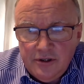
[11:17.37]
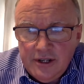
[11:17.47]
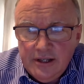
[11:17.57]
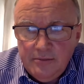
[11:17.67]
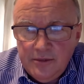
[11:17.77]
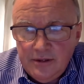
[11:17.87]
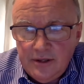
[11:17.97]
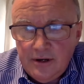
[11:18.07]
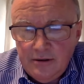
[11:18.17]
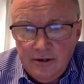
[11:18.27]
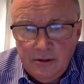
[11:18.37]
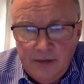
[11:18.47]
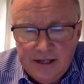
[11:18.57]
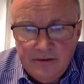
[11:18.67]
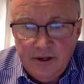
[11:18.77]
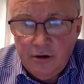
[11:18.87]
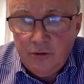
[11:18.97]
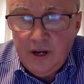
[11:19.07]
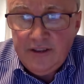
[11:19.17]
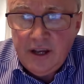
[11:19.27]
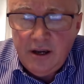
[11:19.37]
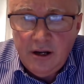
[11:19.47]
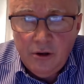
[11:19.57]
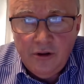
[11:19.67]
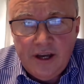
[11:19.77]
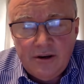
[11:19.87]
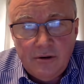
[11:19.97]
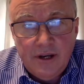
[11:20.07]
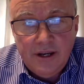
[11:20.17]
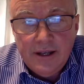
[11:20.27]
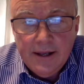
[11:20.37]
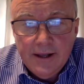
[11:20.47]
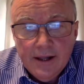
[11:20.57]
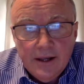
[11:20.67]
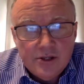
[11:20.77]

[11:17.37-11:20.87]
And if you tell them that they're you know massively overweight, they kind of know that already.